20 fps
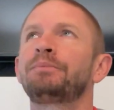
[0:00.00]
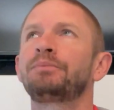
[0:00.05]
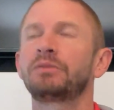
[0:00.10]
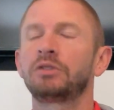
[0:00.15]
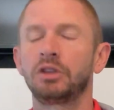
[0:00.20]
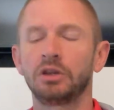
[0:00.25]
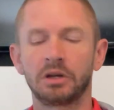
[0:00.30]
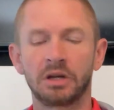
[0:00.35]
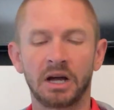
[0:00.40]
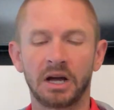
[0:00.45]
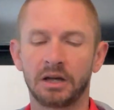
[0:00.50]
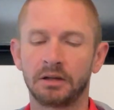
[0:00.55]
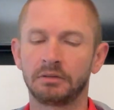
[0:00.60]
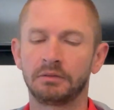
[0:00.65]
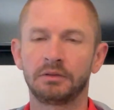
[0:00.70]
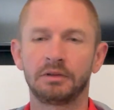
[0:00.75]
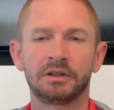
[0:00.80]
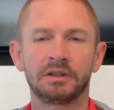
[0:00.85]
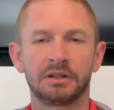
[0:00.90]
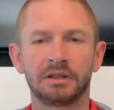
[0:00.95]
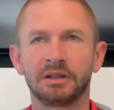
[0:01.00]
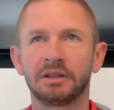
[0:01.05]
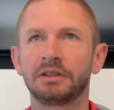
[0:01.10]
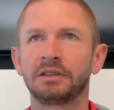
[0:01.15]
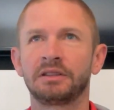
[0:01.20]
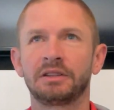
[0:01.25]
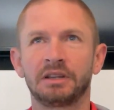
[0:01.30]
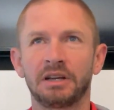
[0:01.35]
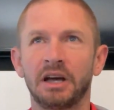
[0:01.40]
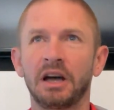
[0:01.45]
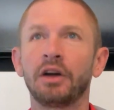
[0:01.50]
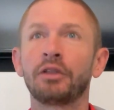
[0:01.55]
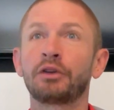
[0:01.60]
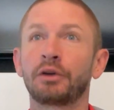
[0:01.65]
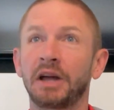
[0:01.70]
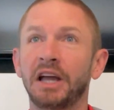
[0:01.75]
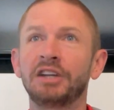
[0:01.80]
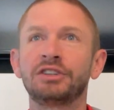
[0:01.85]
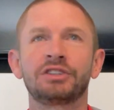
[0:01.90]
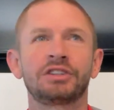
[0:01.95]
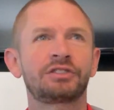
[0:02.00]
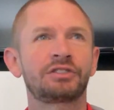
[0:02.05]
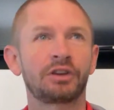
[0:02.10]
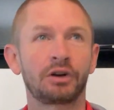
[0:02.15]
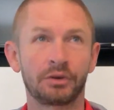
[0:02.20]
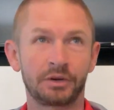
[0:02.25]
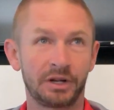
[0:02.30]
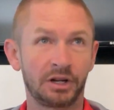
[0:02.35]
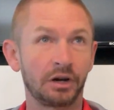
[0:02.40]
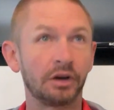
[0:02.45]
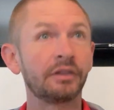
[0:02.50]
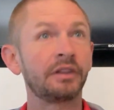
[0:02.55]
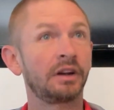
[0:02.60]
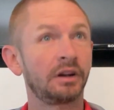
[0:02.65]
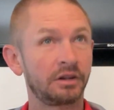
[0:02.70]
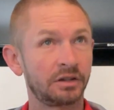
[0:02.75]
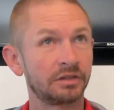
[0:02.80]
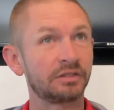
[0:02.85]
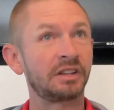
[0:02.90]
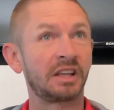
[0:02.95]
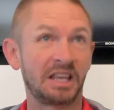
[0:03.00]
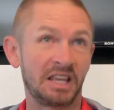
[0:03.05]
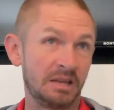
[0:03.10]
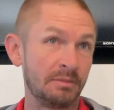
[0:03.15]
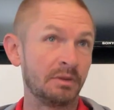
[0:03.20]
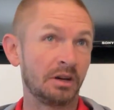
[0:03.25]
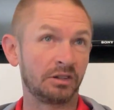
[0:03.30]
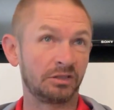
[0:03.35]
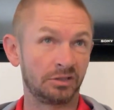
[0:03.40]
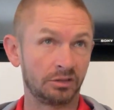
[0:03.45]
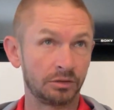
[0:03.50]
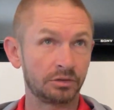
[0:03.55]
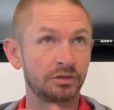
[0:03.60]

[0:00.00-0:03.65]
you got the other agents already on there because they emailed you.